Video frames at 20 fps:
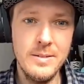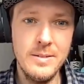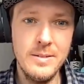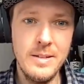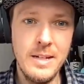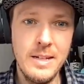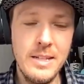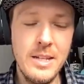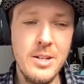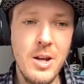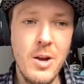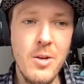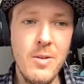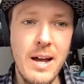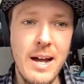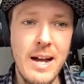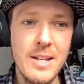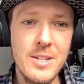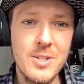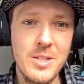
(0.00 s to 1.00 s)
I didn't know
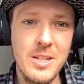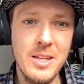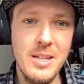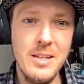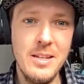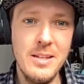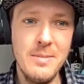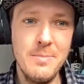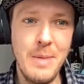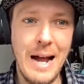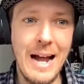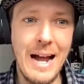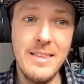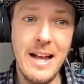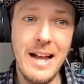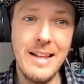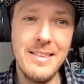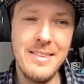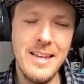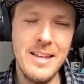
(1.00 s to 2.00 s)
that, actually.
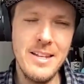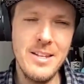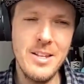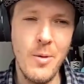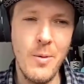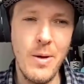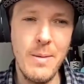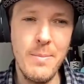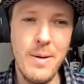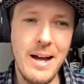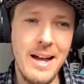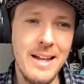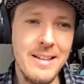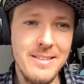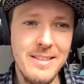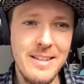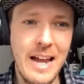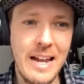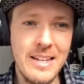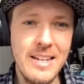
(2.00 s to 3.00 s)
But I did know it,
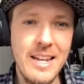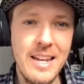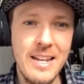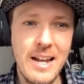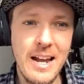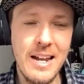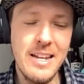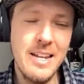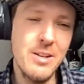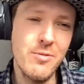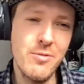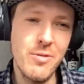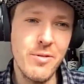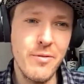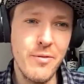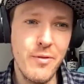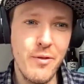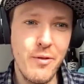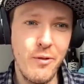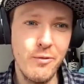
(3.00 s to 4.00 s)
but I need a
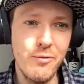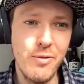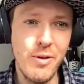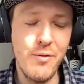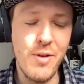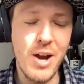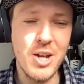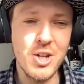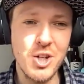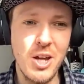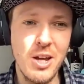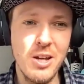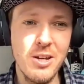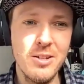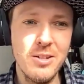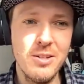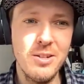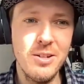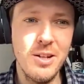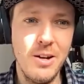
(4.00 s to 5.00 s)
refresher.
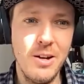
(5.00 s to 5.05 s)
You know?